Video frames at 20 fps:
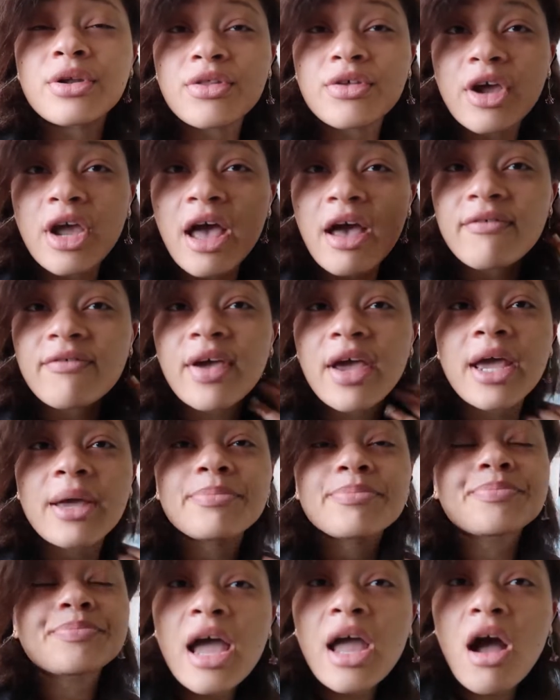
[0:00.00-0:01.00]
another
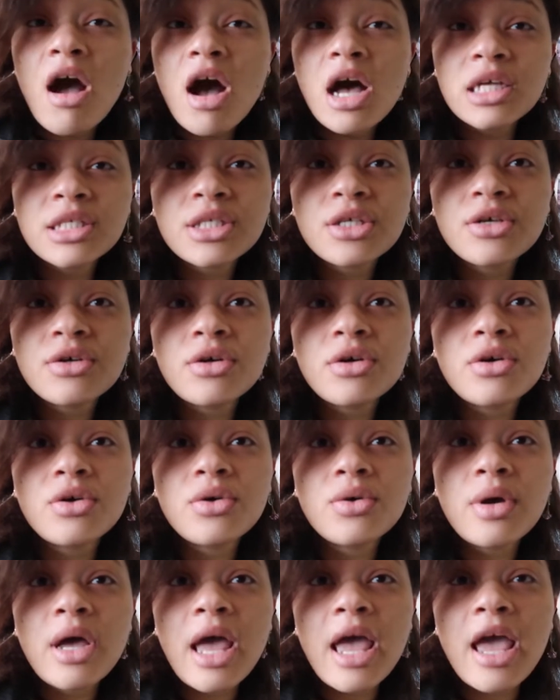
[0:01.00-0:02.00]
cafe. I
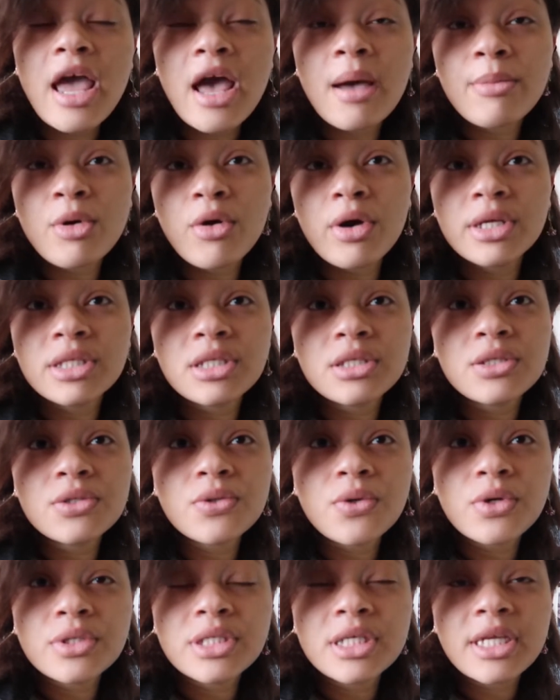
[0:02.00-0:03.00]
also am going to
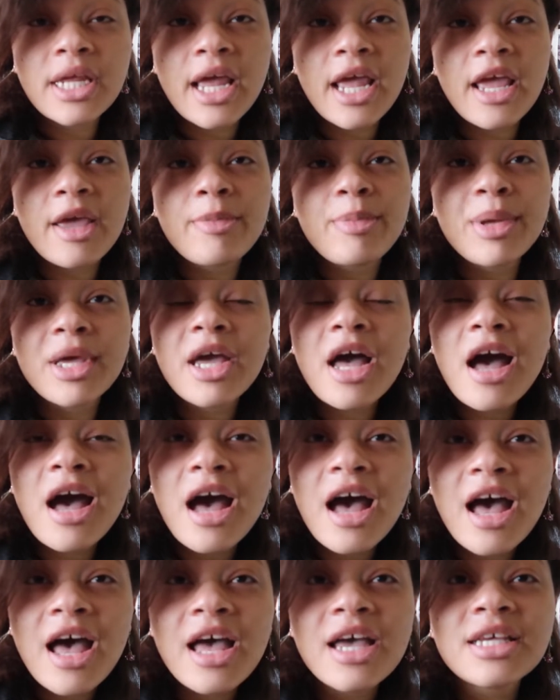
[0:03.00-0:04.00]
Seoul today
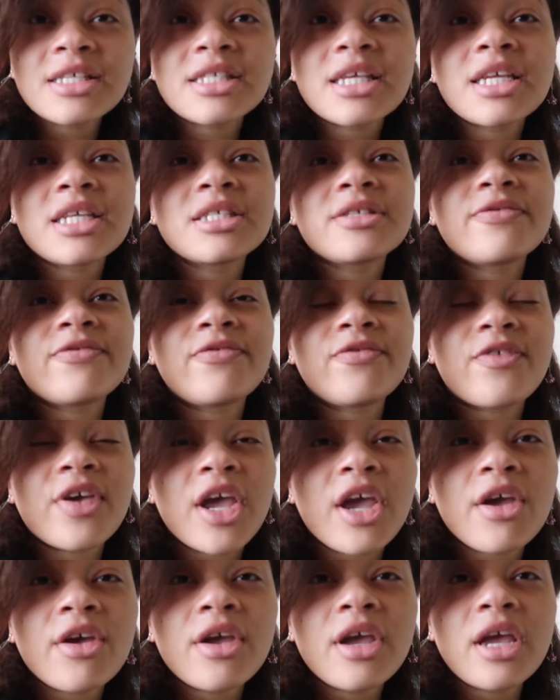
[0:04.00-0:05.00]
because it is
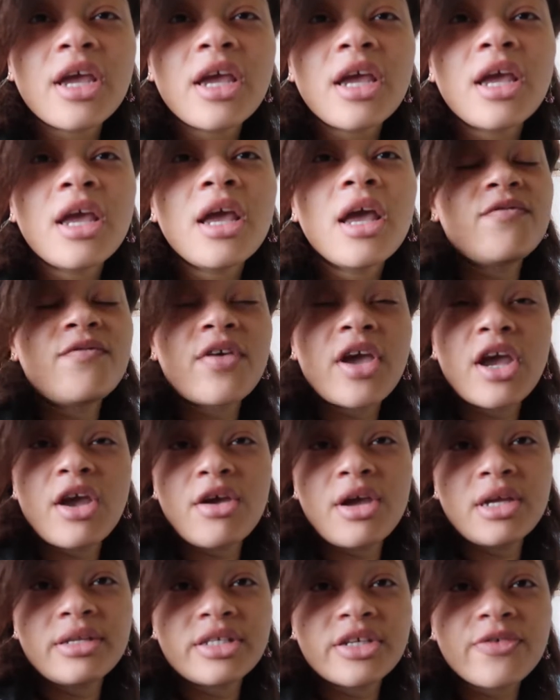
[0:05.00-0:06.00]
very,
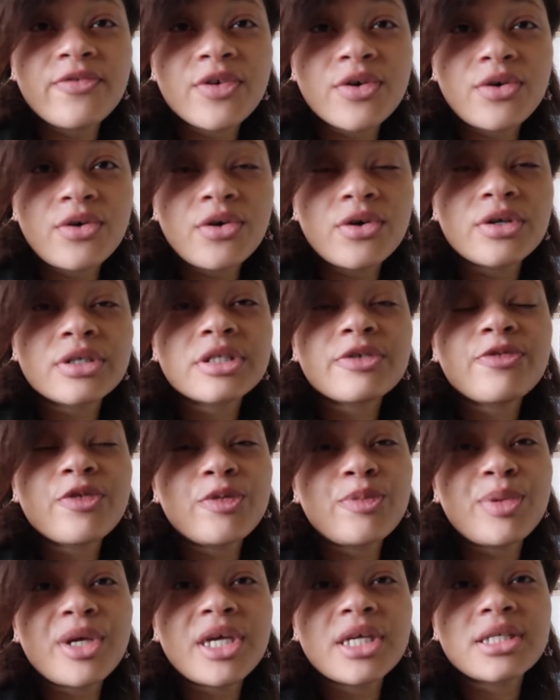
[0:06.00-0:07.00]
very difficult
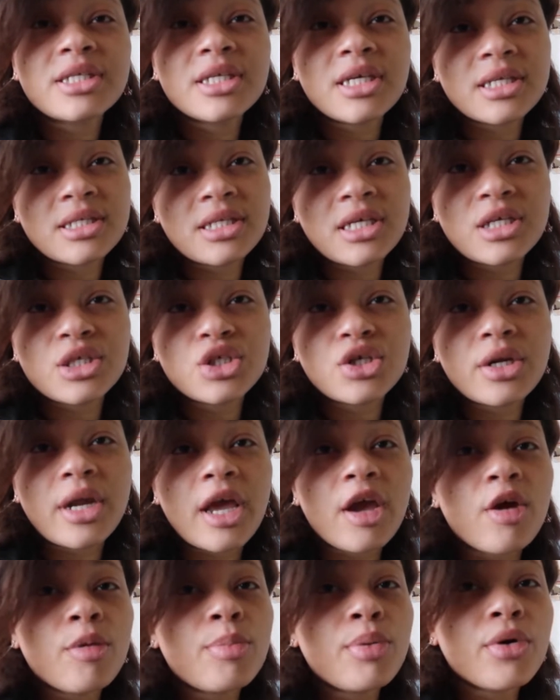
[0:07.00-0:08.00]
for me to get to Incheon
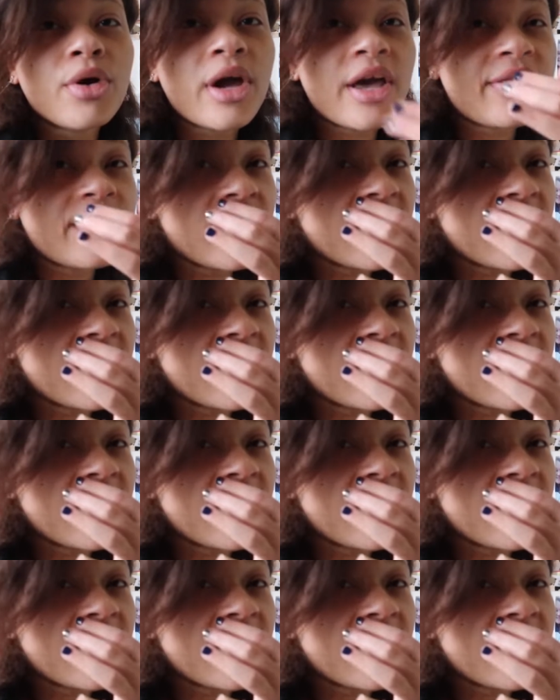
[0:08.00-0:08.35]
Airport. I